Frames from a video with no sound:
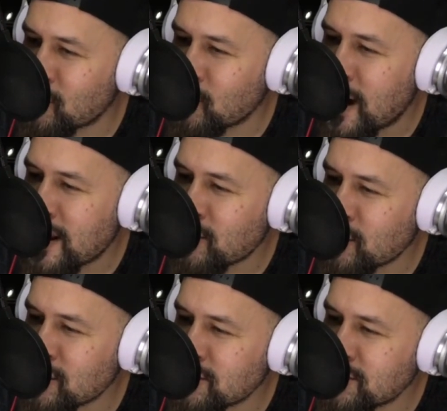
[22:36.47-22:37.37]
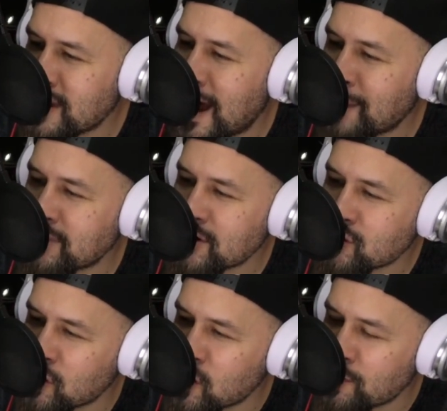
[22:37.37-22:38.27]
ready room captain
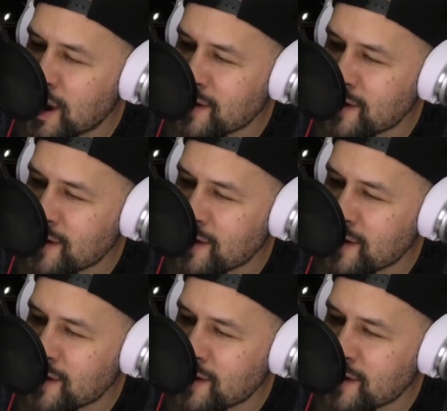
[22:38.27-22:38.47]
trope.